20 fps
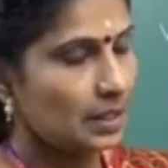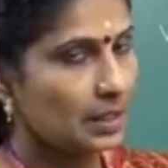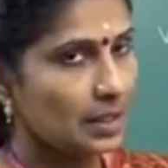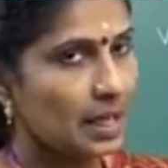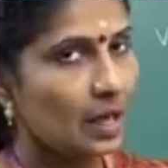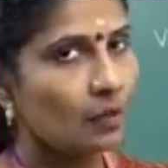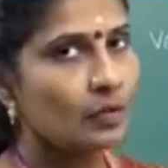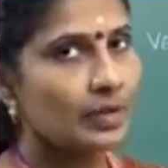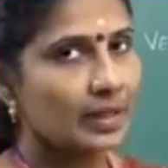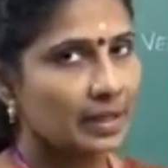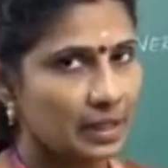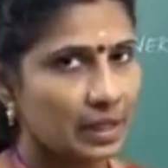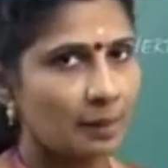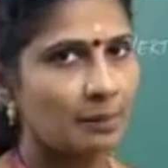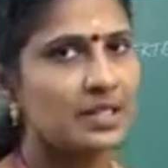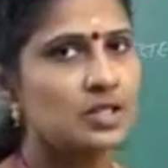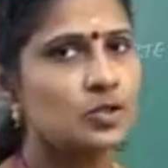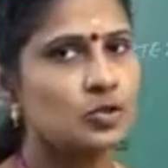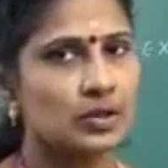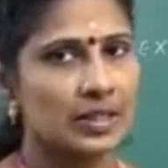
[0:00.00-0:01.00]
Now
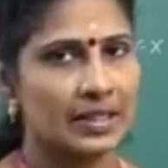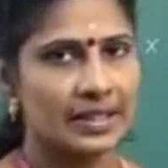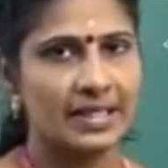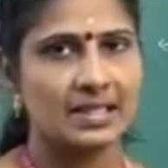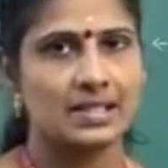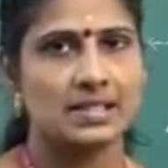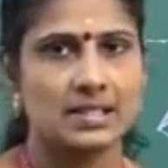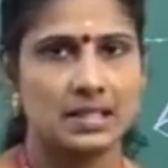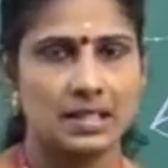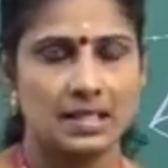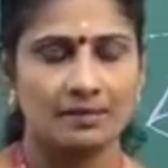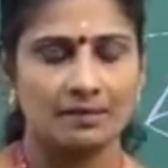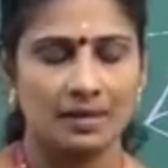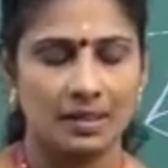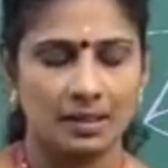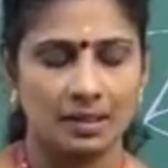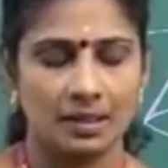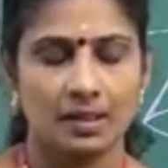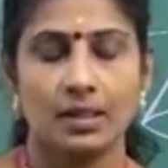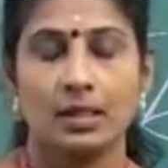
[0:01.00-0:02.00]
coming to the next
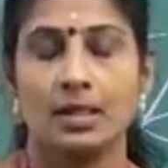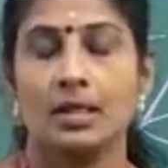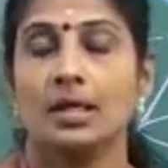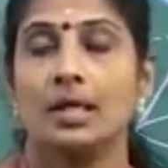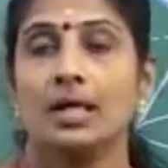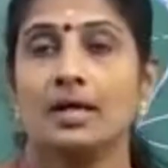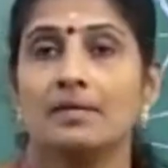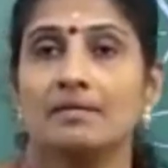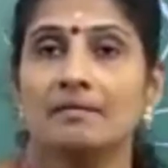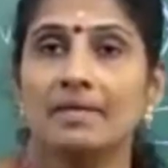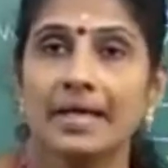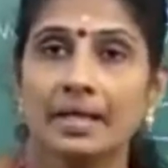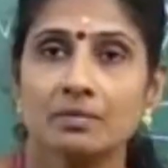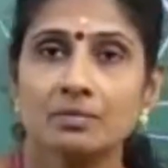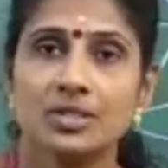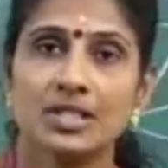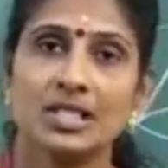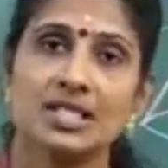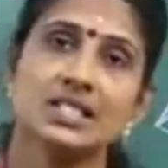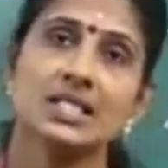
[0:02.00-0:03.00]
level. When I
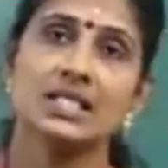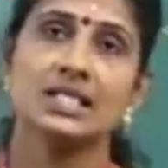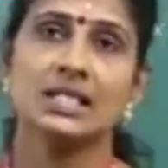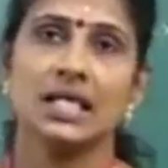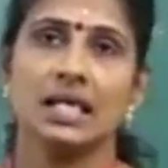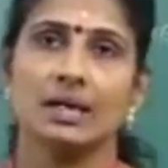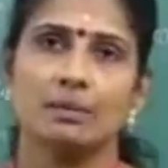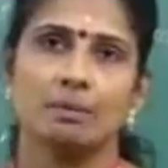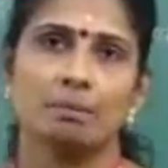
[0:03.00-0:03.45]
am changing the